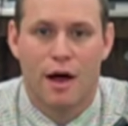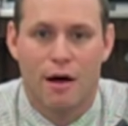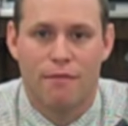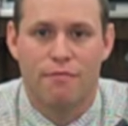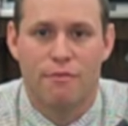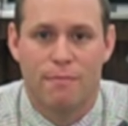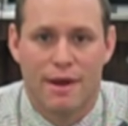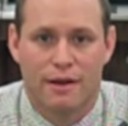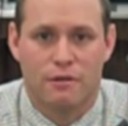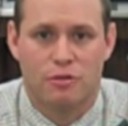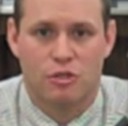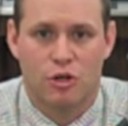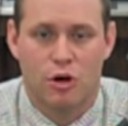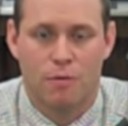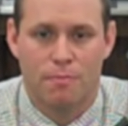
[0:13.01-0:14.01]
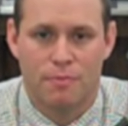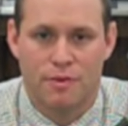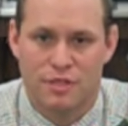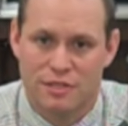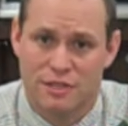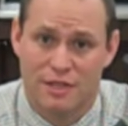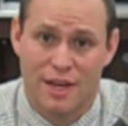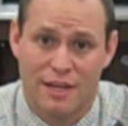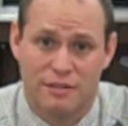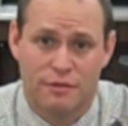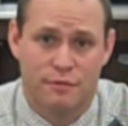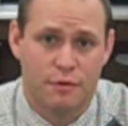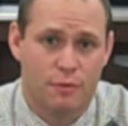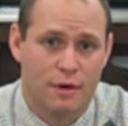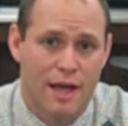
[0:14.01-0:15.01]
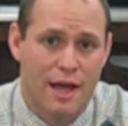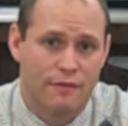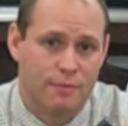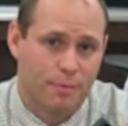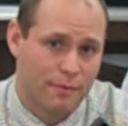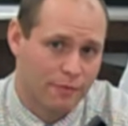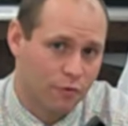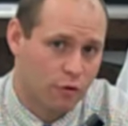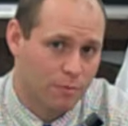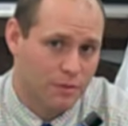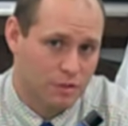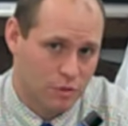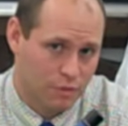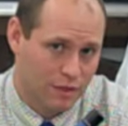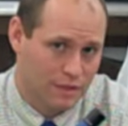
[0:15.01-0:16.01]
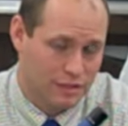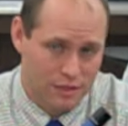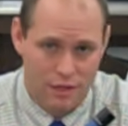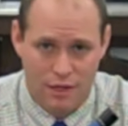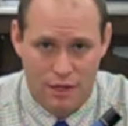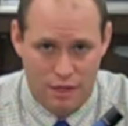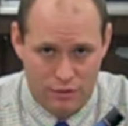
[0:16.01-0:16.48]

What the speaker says: of the microscope, just in case if you were to have a performance quiz.